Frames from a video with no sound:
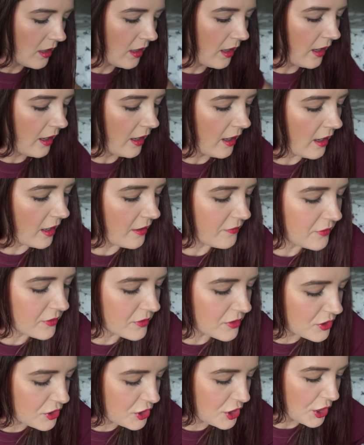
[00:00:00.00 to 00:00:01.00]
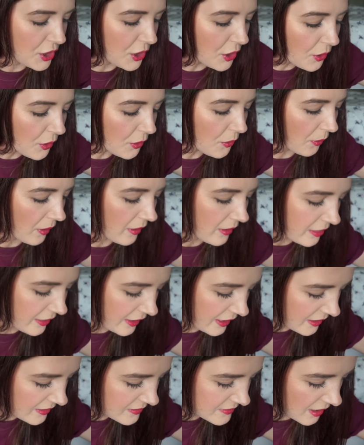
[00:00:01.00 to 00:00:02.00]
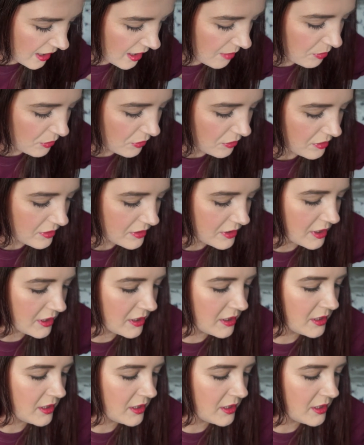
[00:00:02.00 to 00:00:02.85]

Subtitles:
I've got two things that I bought